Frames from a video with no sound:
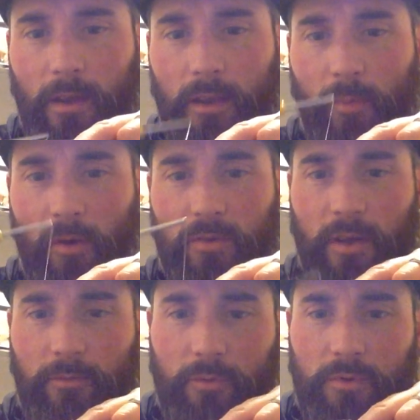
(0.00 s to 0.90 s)
the post
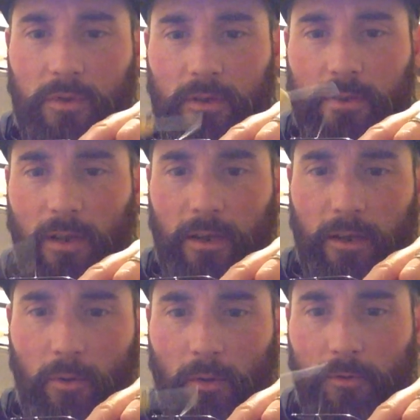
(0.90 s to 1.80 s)
afterwards to let you
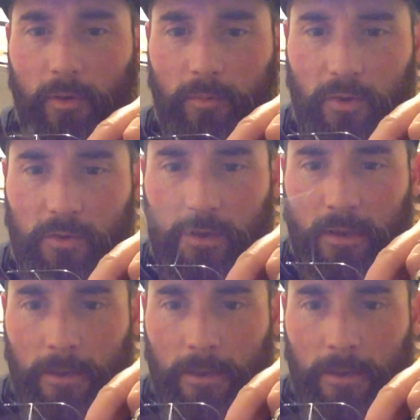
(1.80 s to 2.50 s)
know what thread I'm using.